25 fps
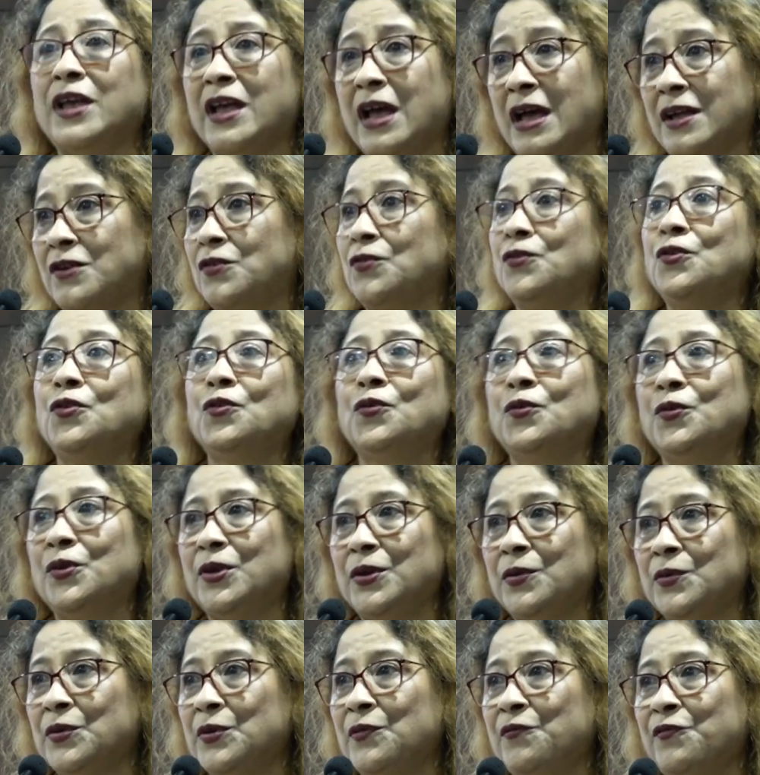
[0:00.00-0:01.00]
I don't know
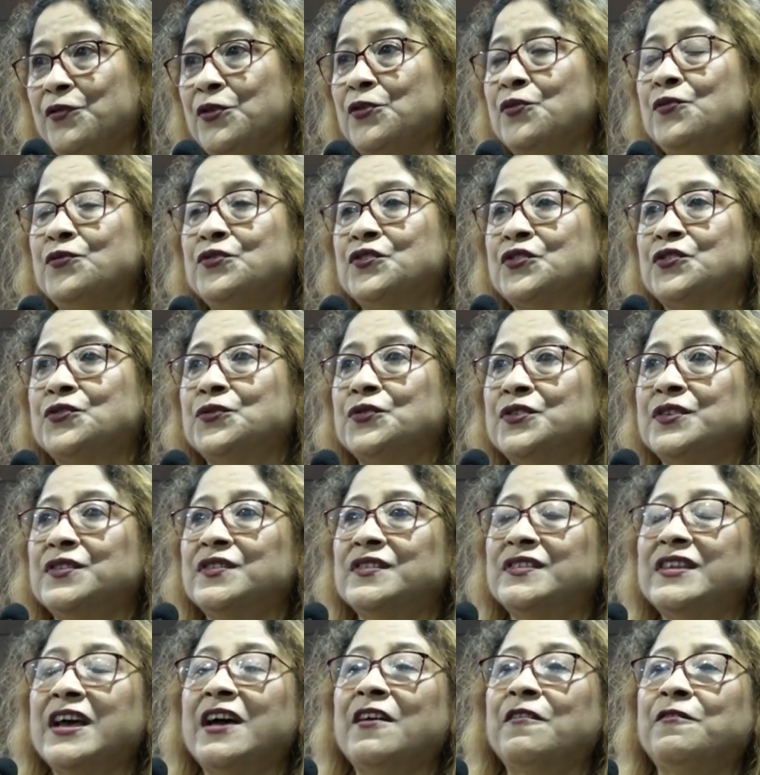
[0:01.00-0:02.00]
if you
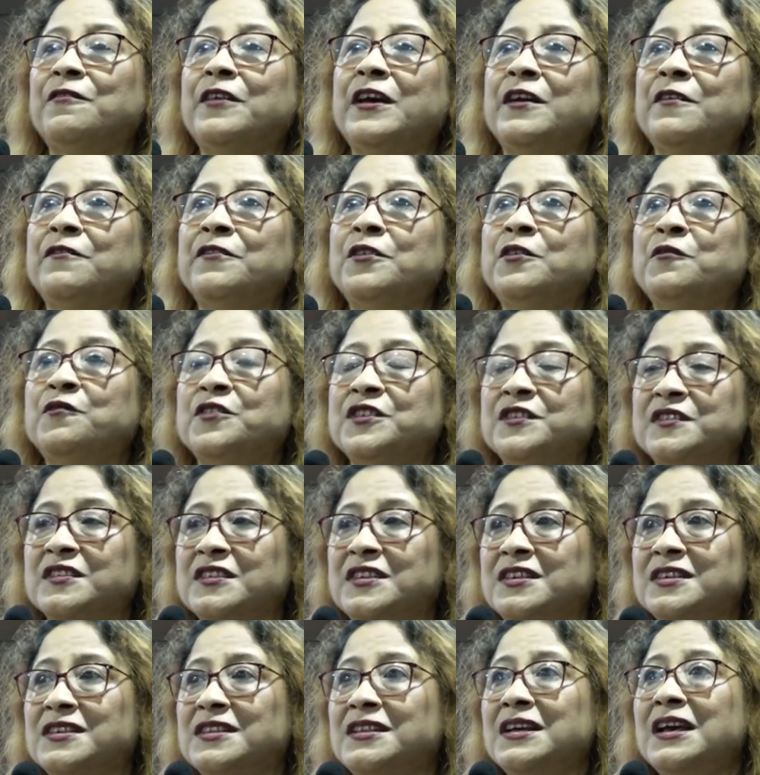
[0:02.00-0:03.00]
students have ever
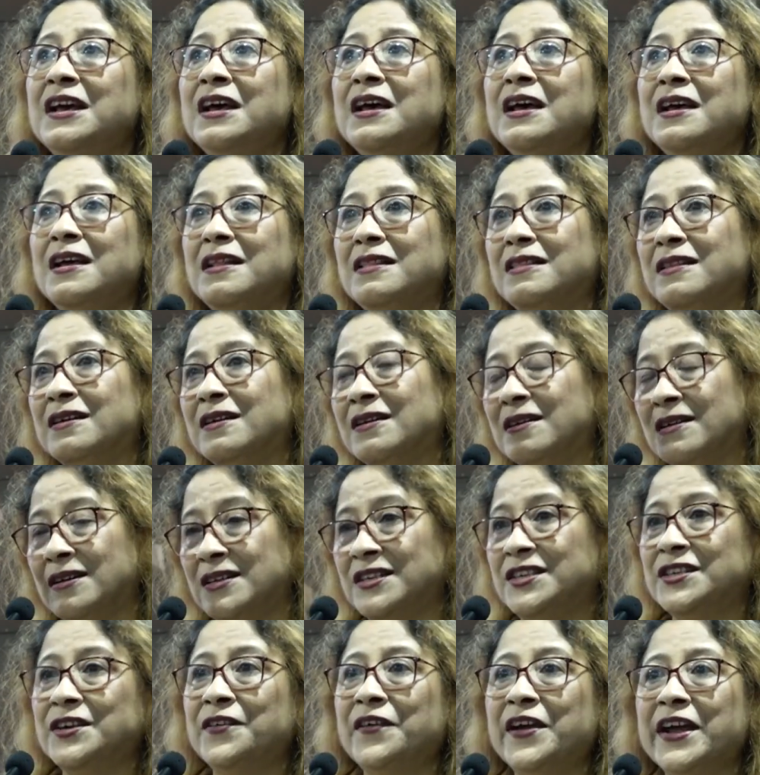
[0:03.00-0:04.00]
visited the
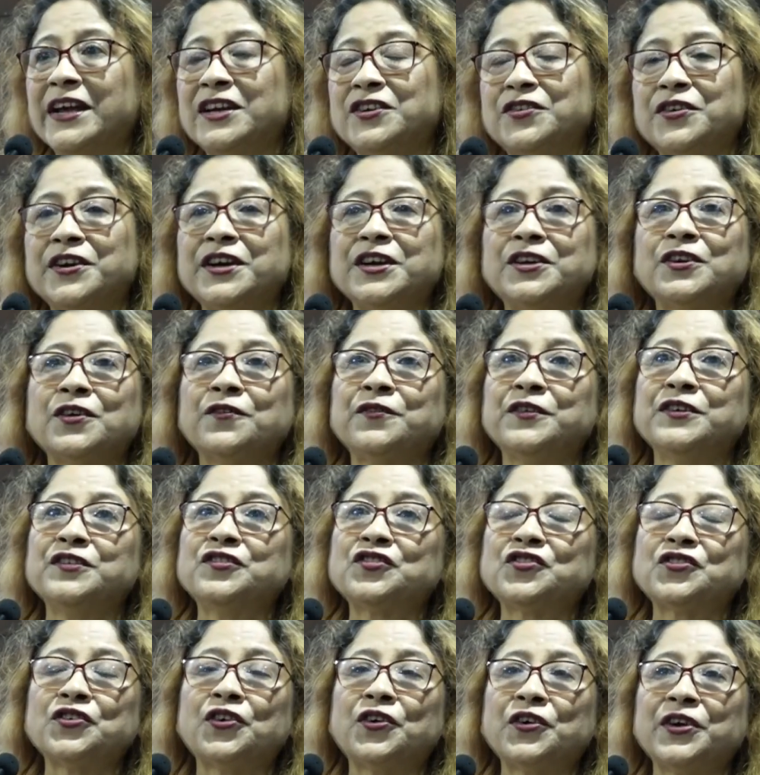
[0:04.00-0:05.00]
Directorate of
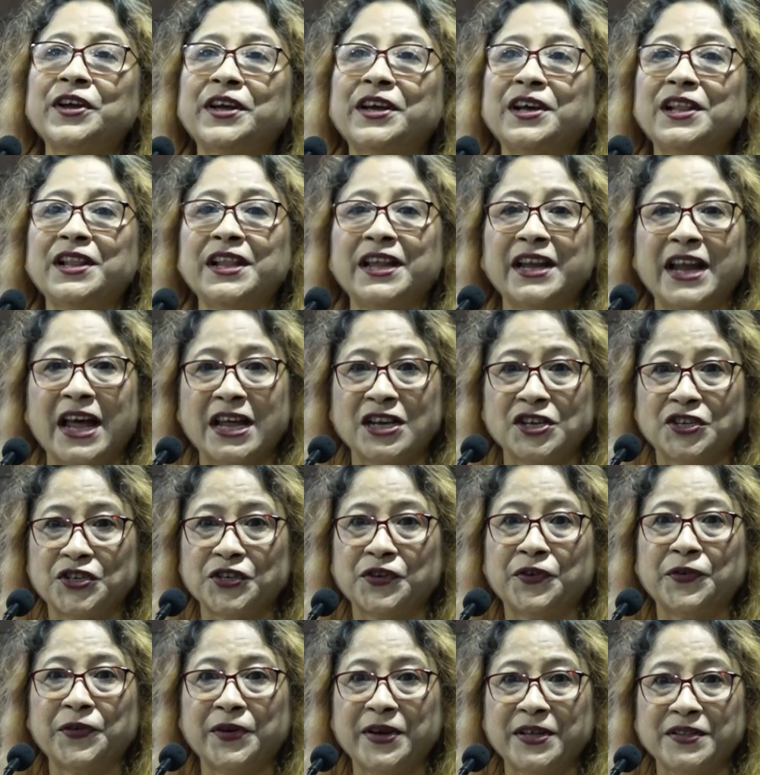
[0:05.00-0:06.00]
Historical and
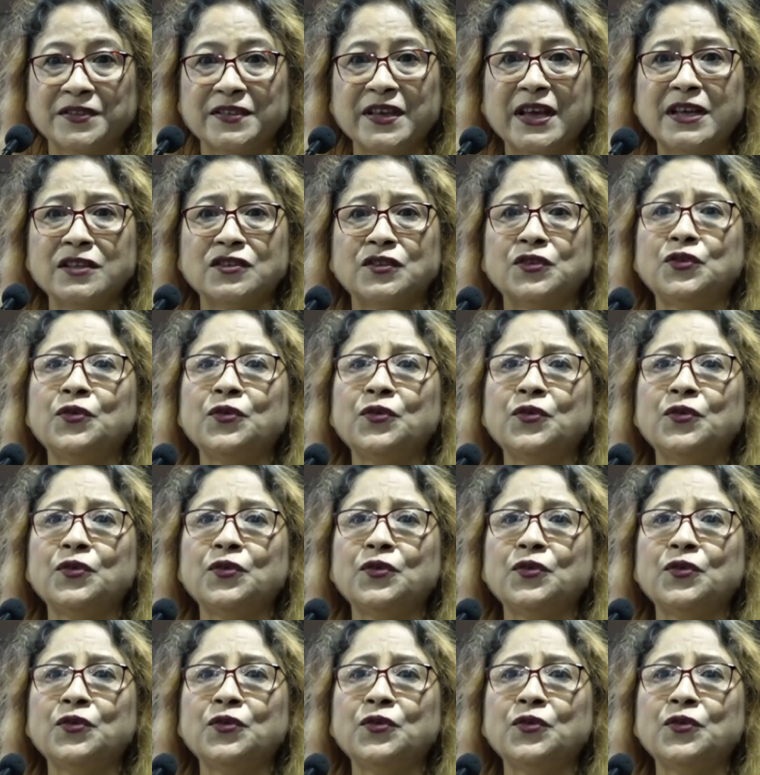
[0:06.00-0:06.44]
Antiquarian Science.